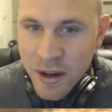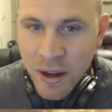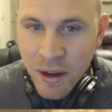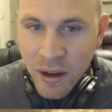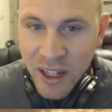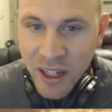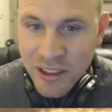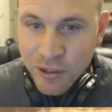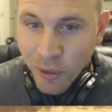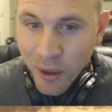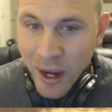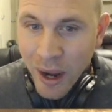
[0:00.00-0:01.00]
Lasts
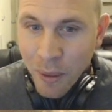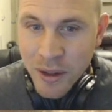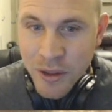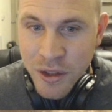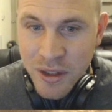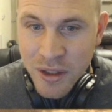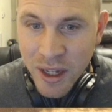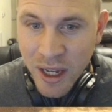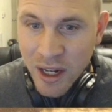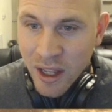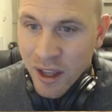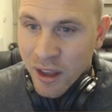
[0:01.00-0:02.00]
4 hours
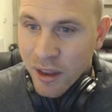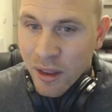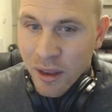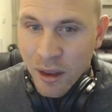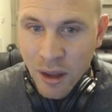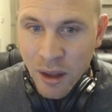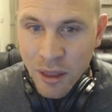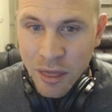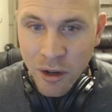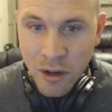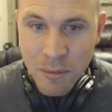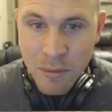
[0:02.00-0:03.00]
and a
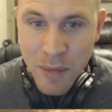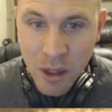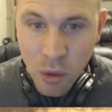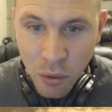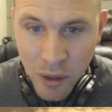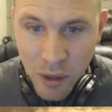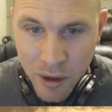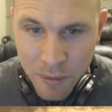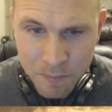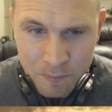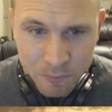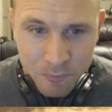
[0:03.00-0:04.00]
30-minute cooldown.
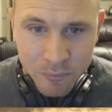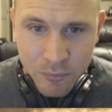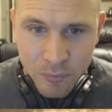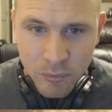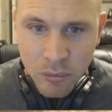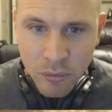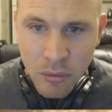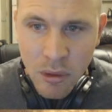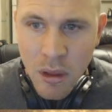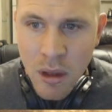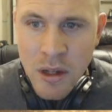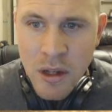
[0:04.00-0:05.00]

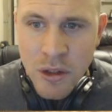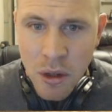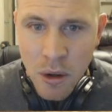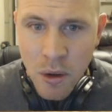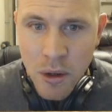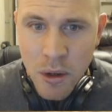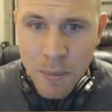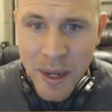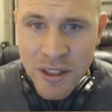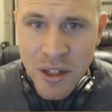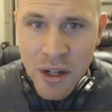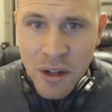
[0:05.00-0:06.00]
So you're
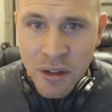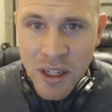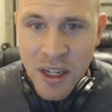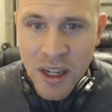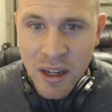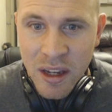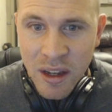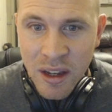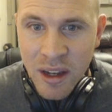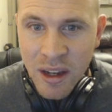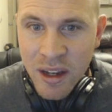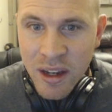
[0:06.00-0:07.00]
basically
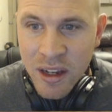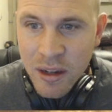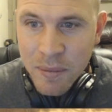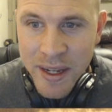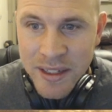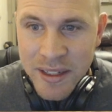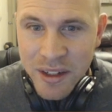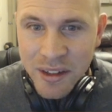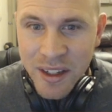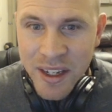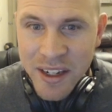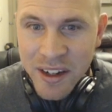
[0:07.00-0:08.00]

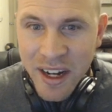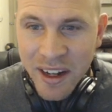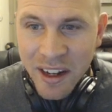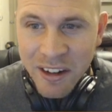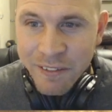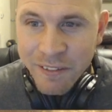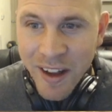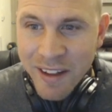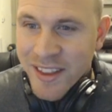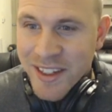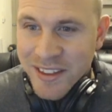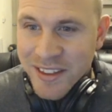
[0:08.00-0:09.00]
you're getting 105 of
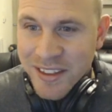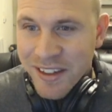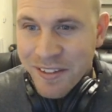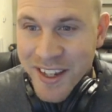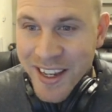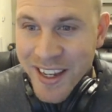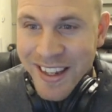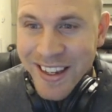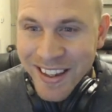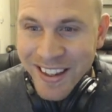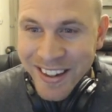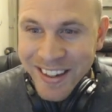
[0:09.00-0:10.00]
these. If
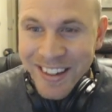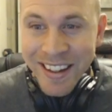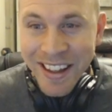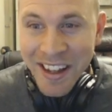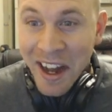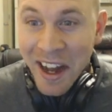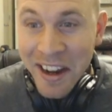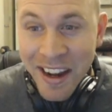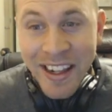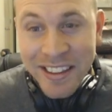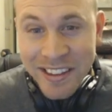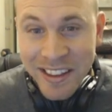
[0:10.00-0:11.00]

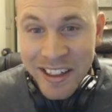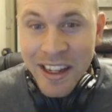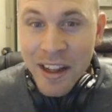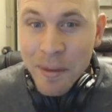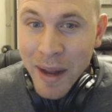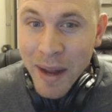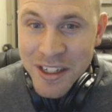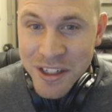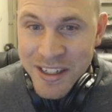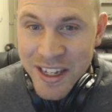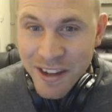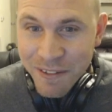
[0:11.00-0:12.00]
you, imagine
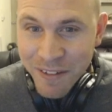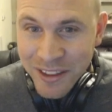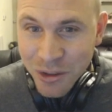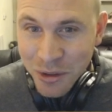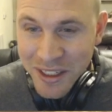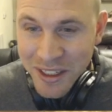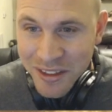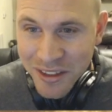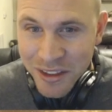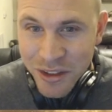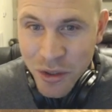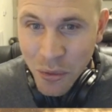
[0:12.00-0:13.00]
defense with this
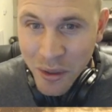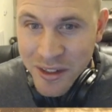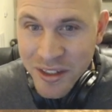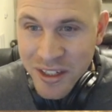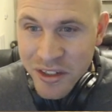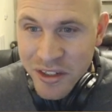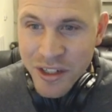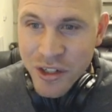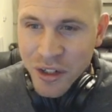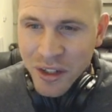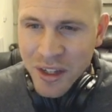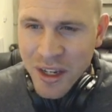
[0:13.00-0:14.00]
260
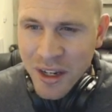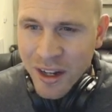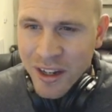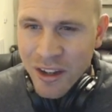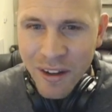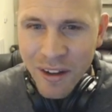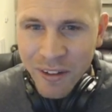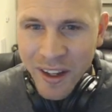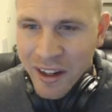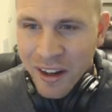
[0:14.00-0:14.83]
trillion, and you have like